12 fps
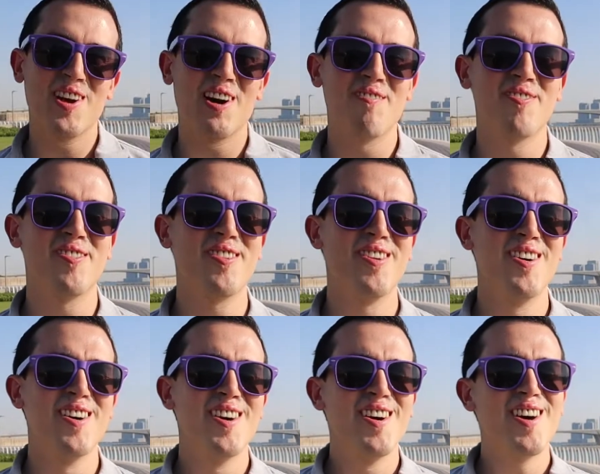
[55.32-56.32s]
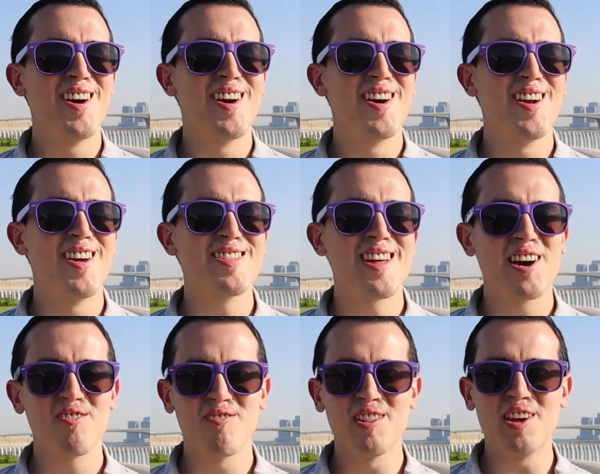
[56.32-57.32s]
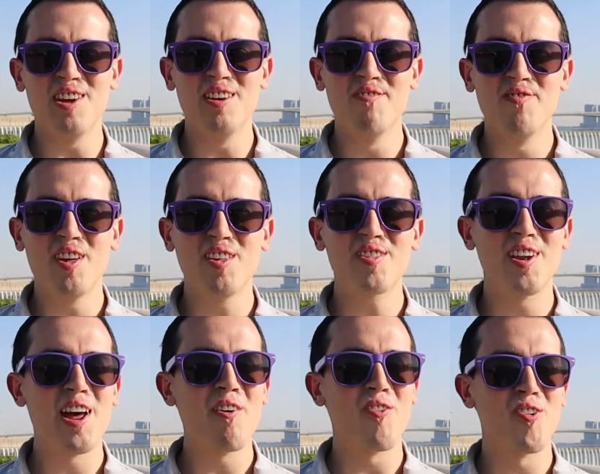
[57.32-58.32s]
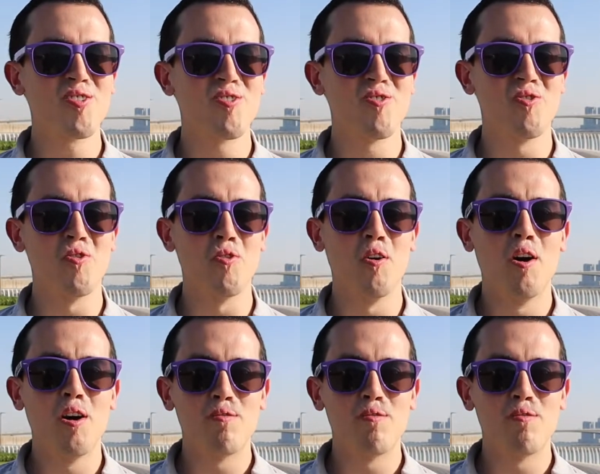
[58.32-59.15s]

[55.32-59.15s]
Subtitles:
have there, and it's an effort to